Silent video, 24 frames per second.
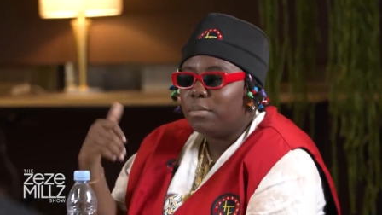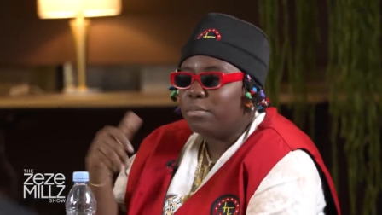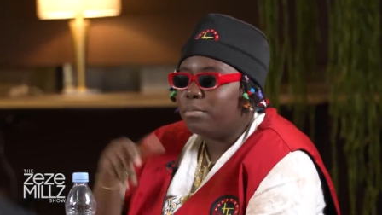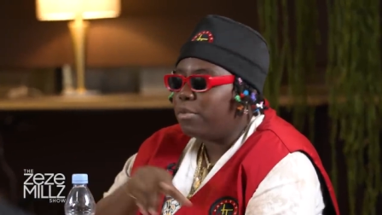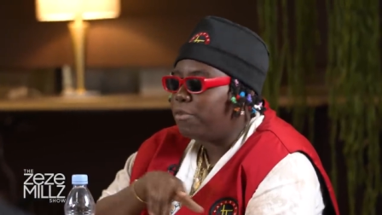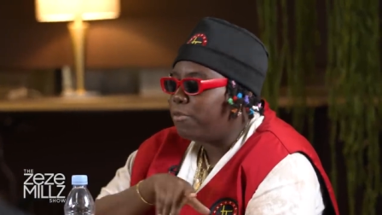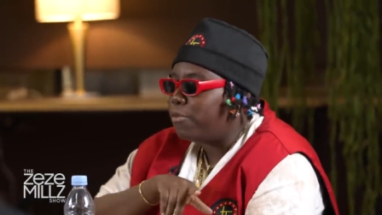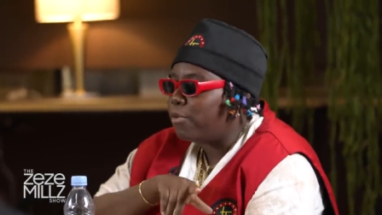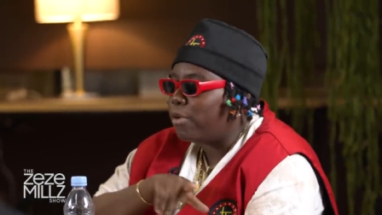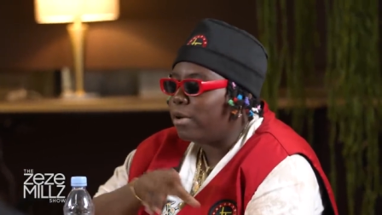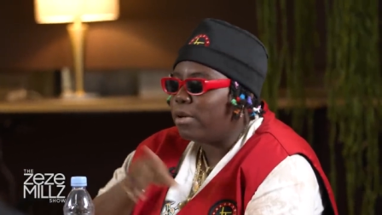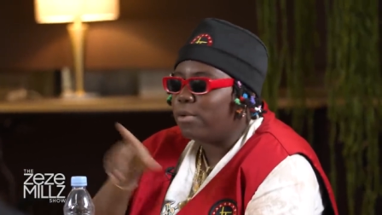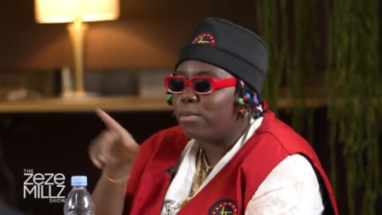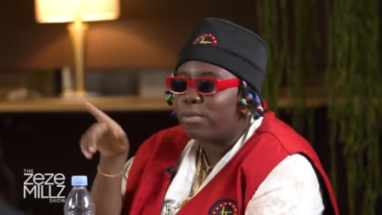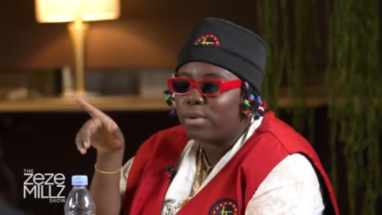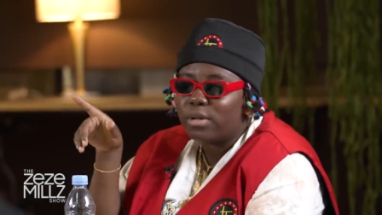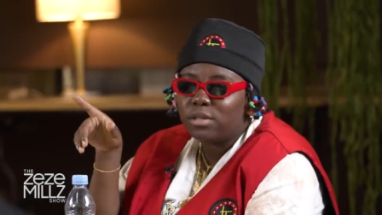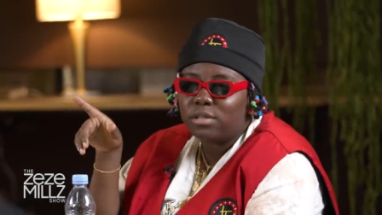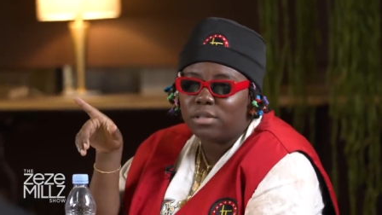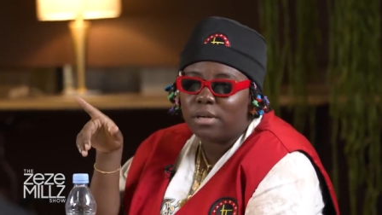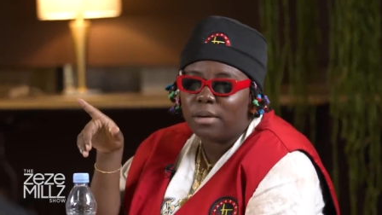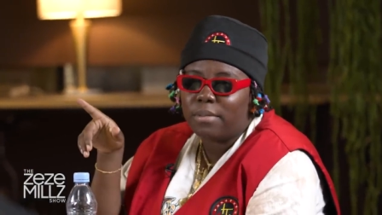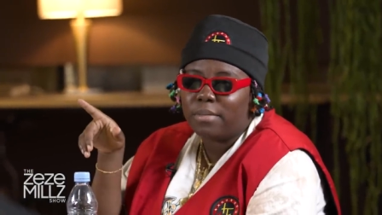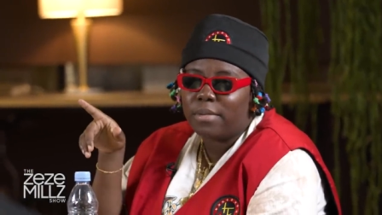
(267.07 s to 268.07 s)
before he
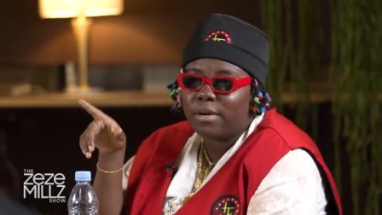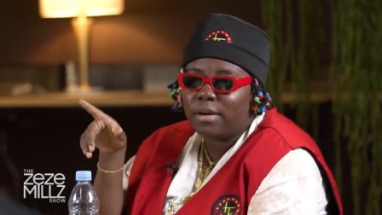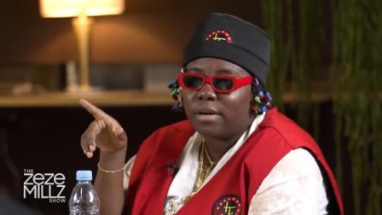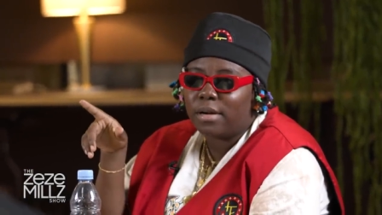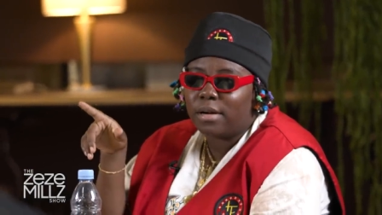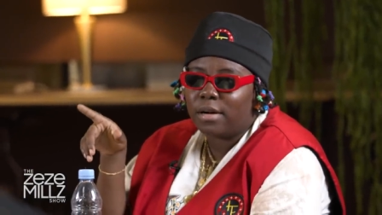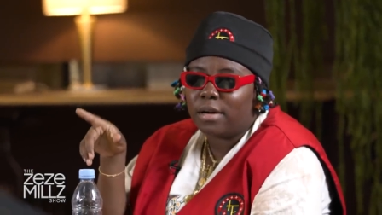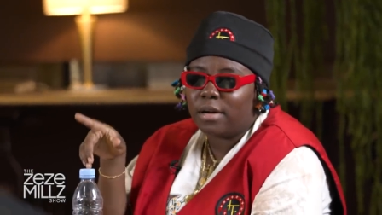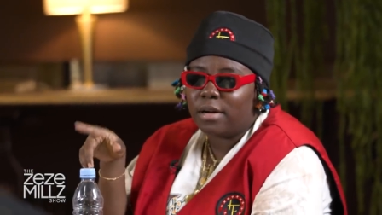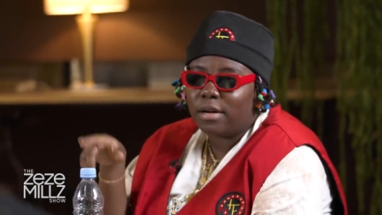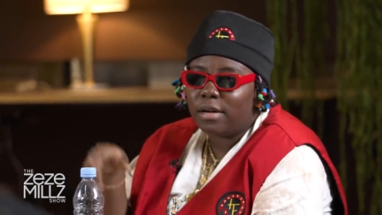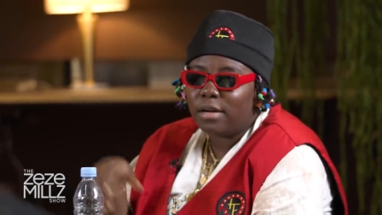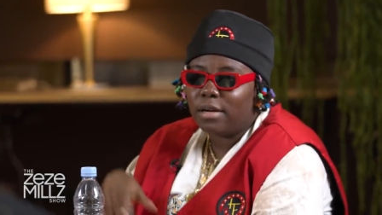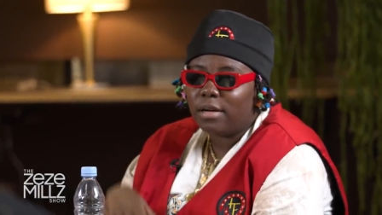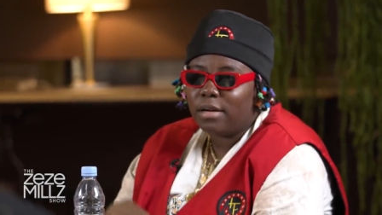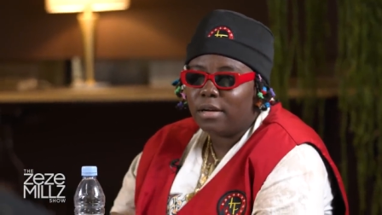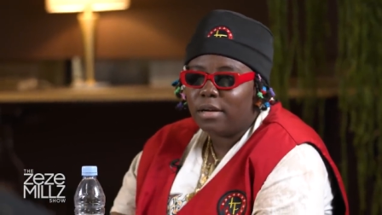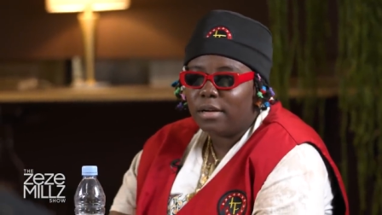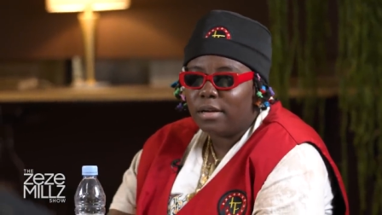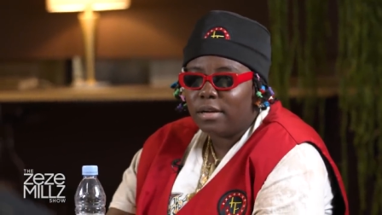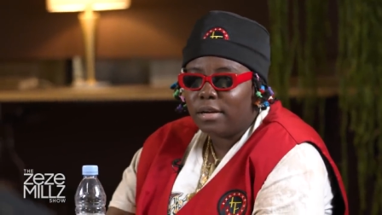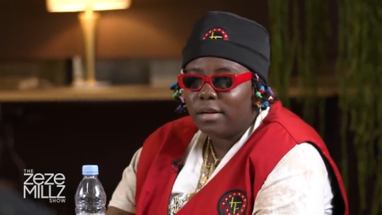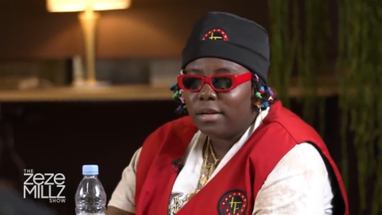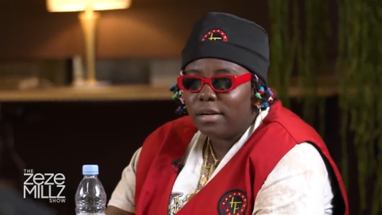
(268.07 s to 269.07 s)
went to America.
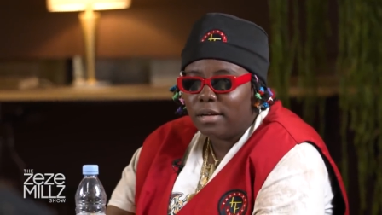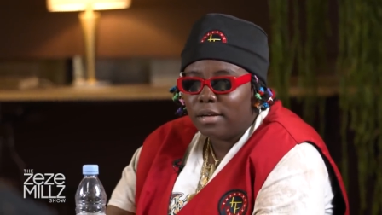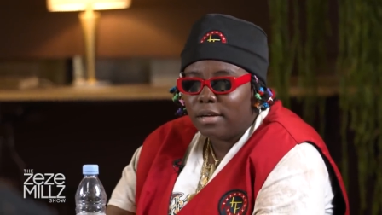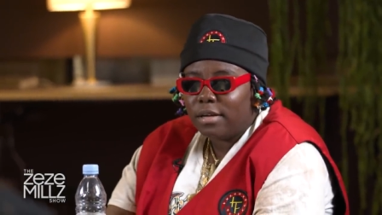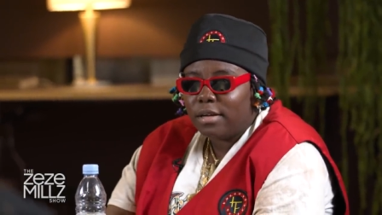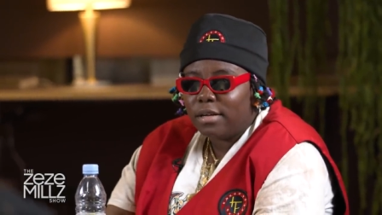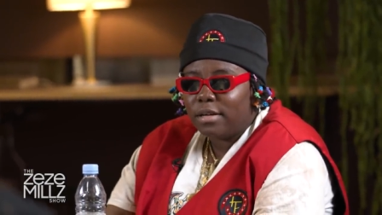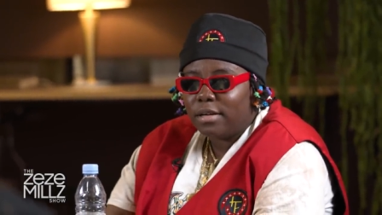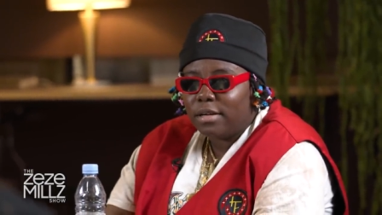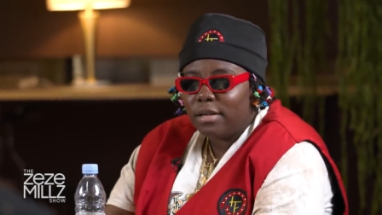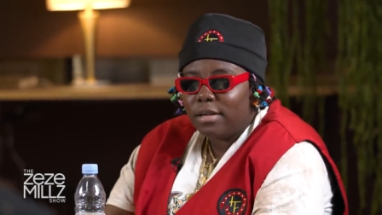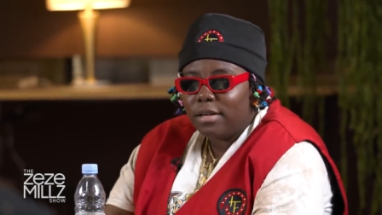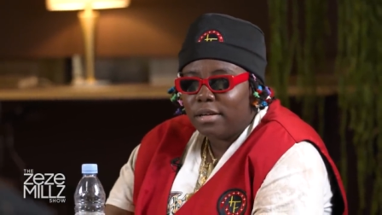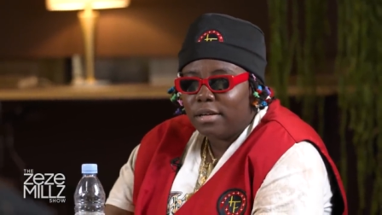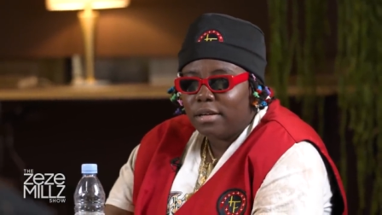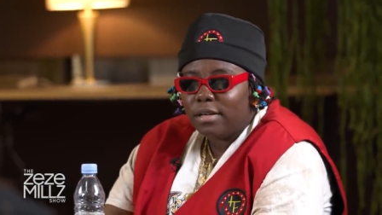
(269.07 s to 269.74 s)
It's true.